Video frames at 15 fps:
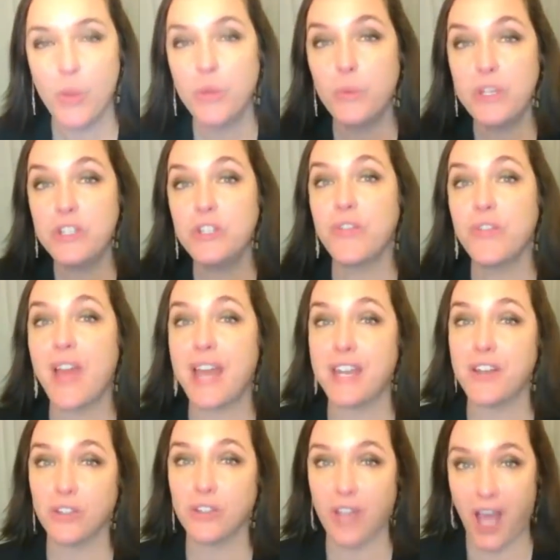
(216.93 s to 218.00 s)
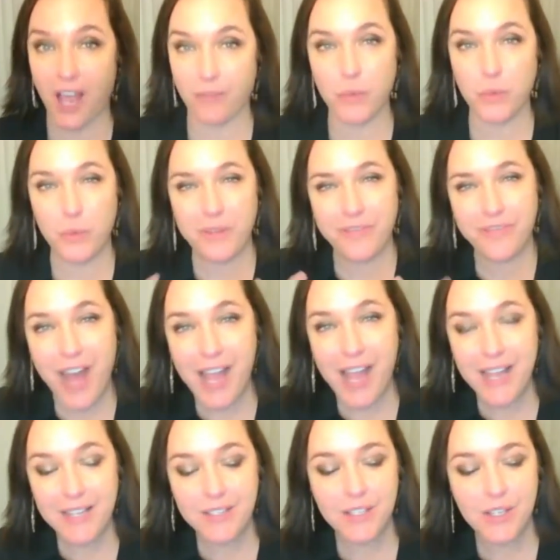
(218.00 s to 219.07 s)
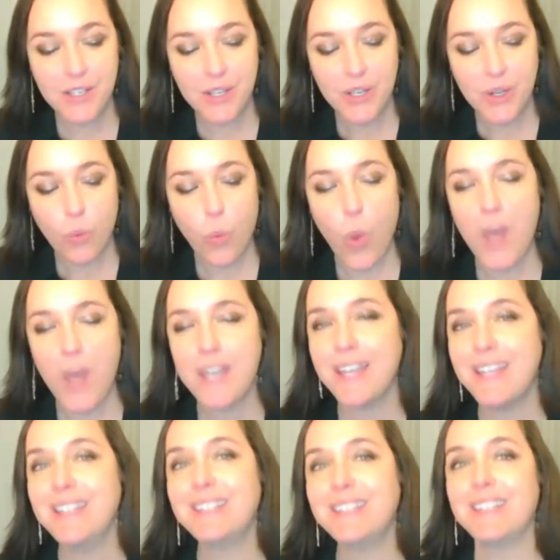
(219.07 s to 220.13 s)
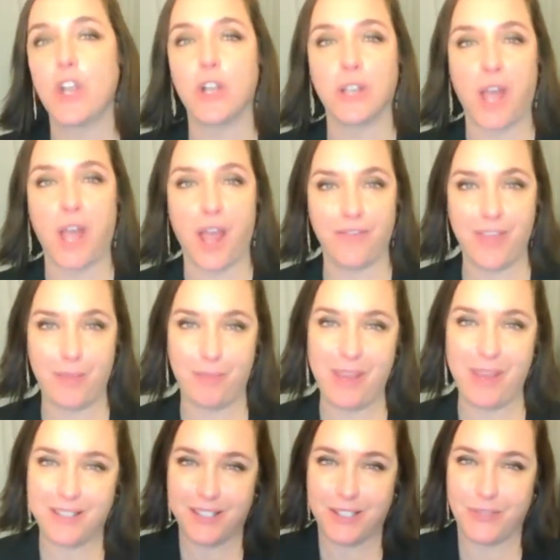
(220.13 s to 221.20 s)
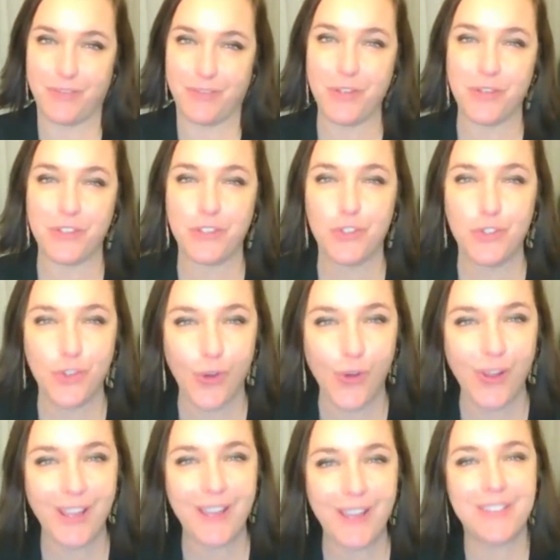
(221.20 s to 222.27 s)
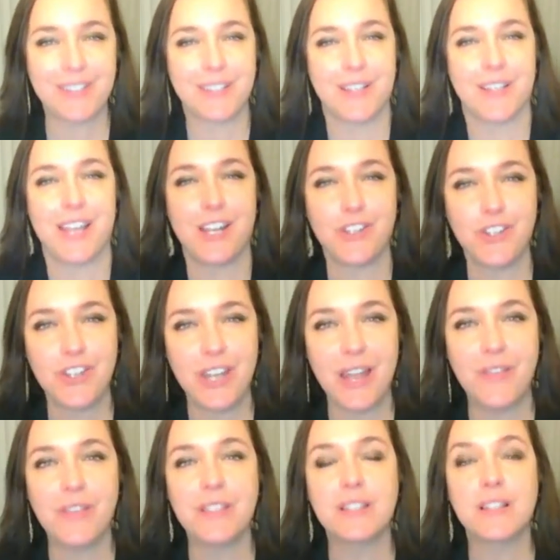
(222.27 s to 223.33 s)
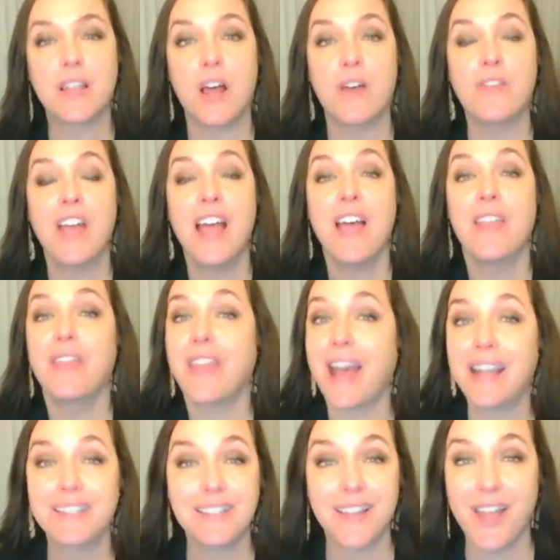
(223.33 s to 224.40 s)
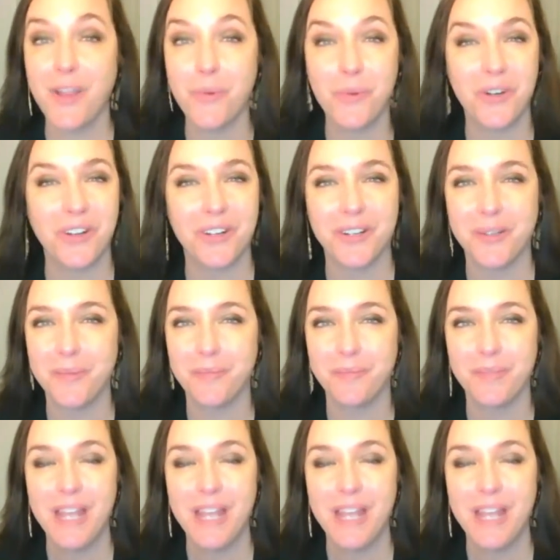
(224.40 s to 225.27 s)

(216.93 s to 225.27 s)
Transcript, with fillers: When we do that in our life, when we find what it is in our life that makes us feel this joy and this connection and this love, that's light work.